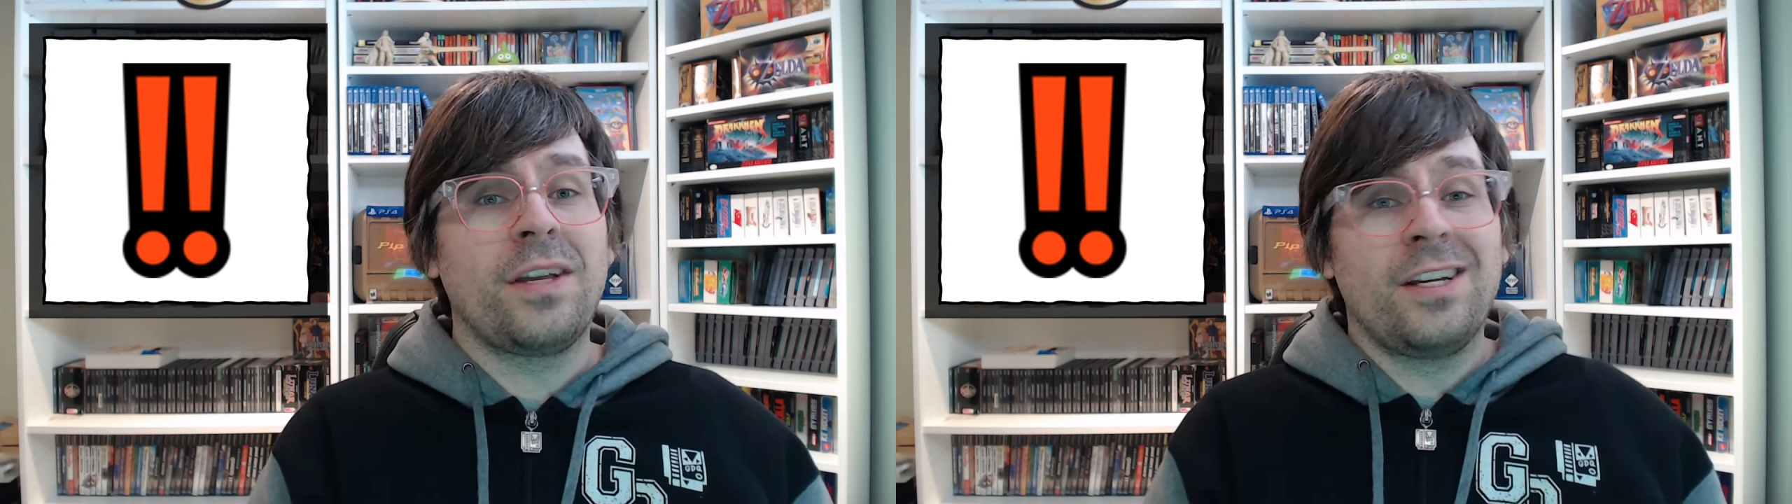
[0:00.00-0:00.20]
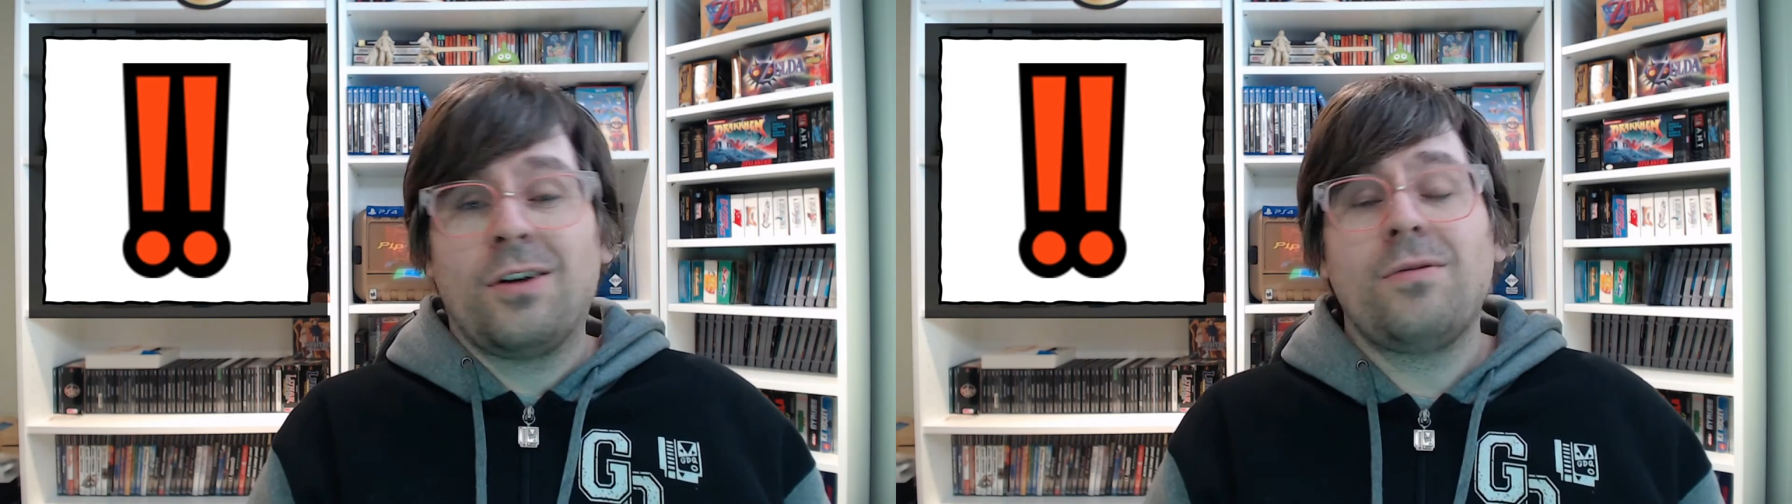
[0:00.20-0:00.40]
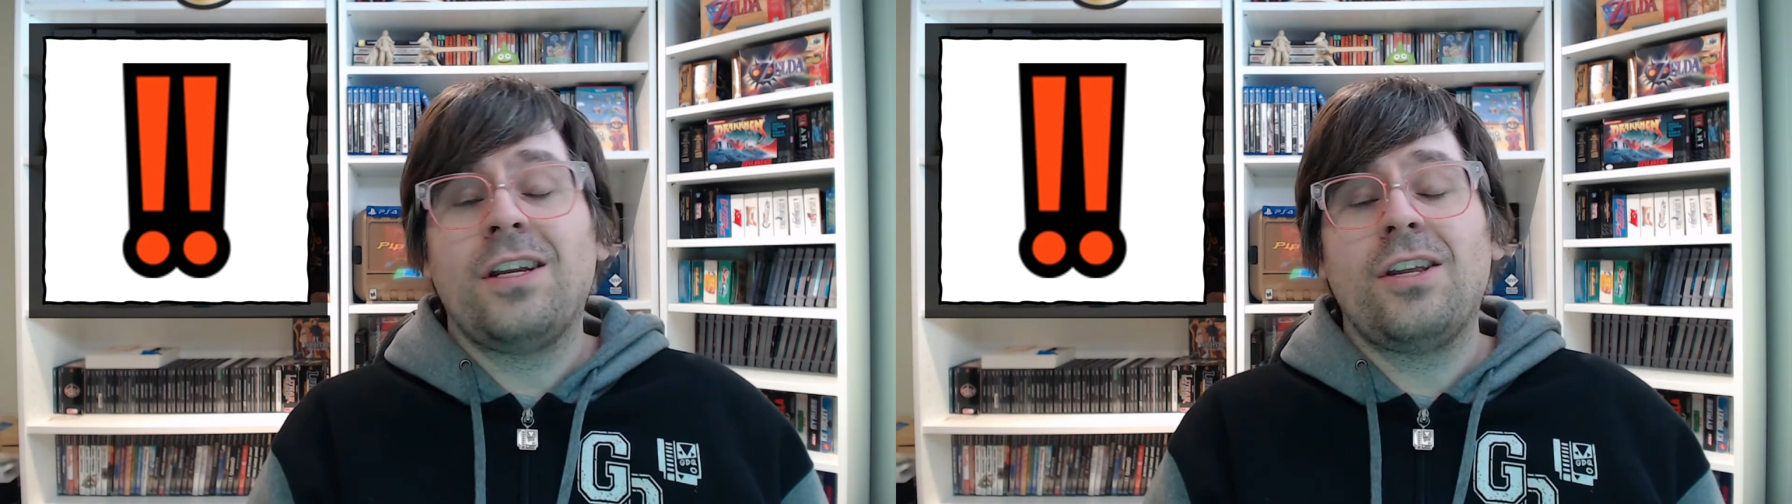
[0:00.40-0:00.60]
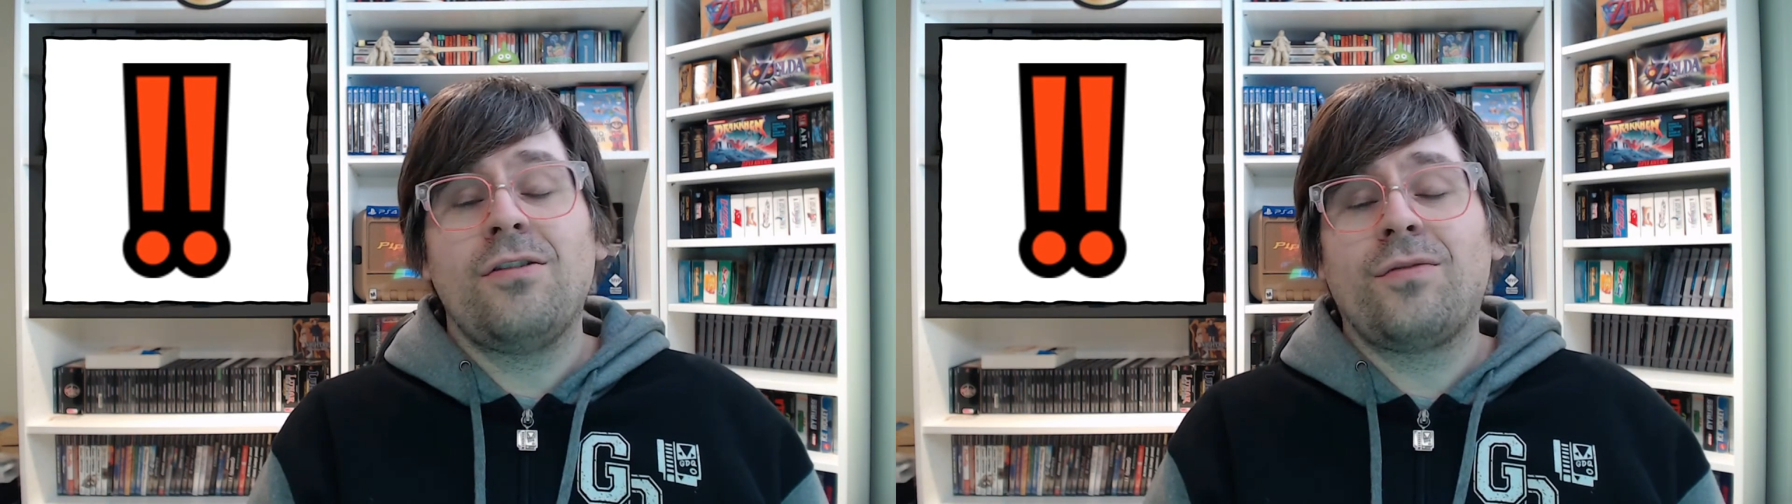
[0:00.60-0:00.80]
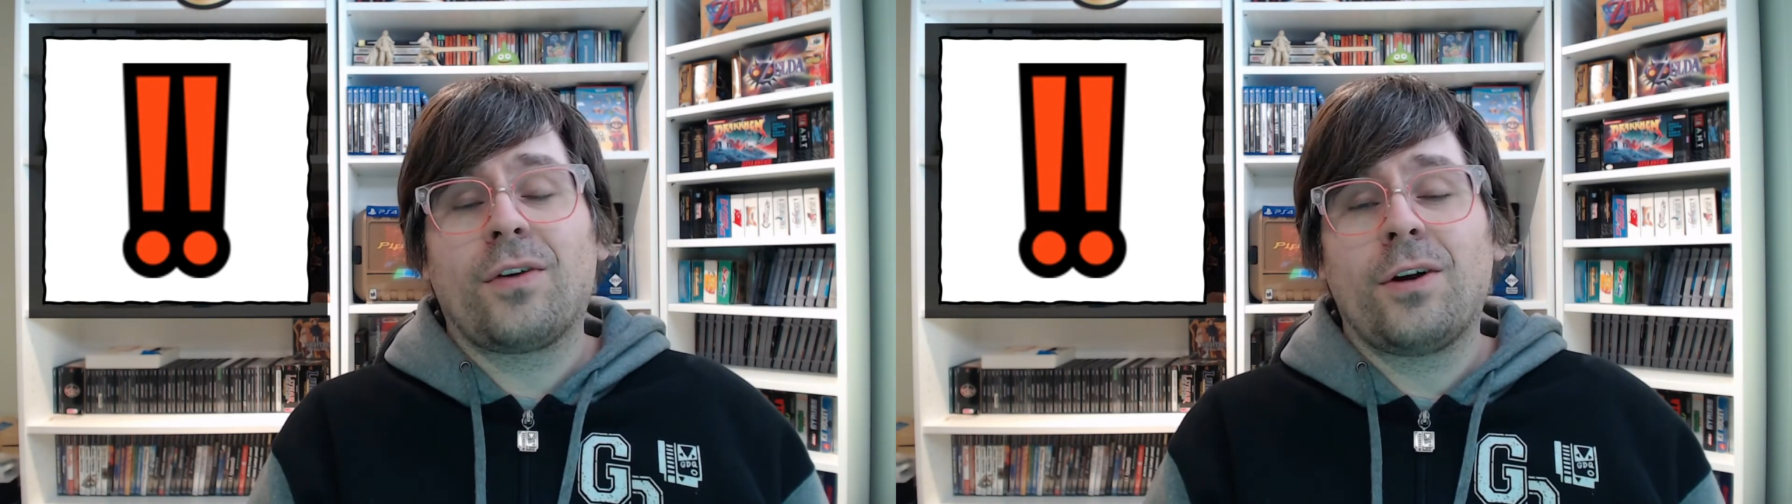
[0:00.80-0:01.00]
you don't need to
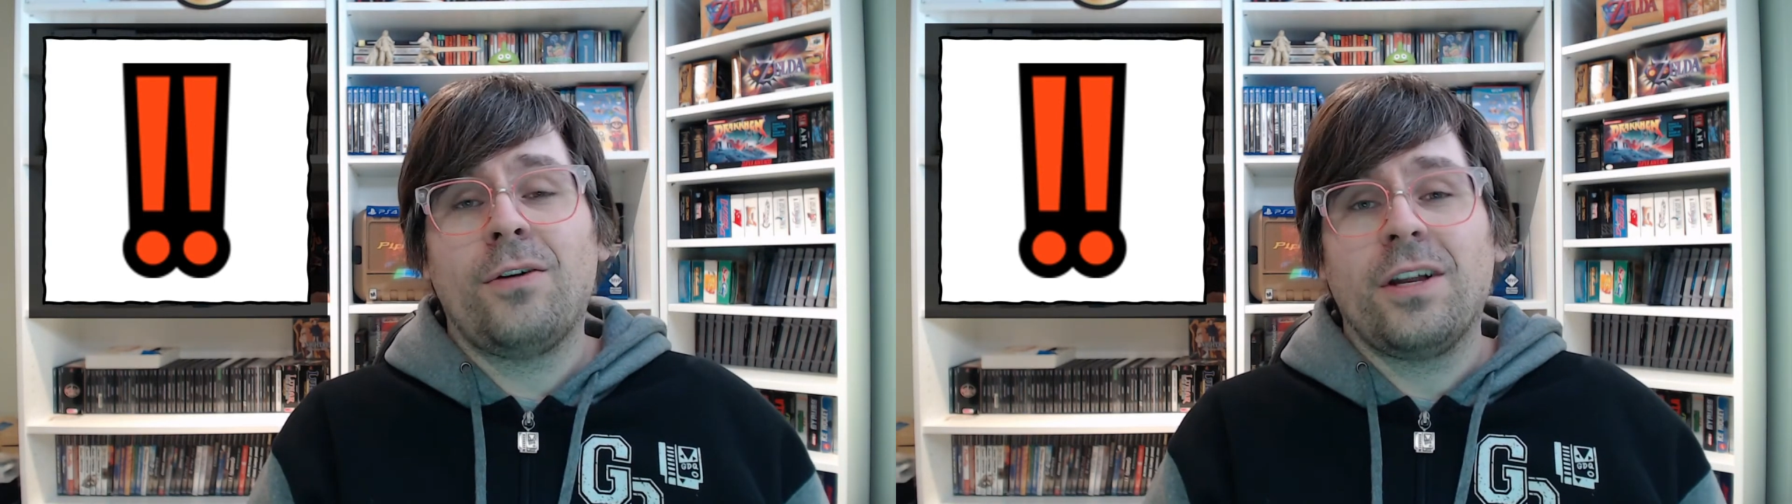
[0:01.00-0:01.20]
use for code.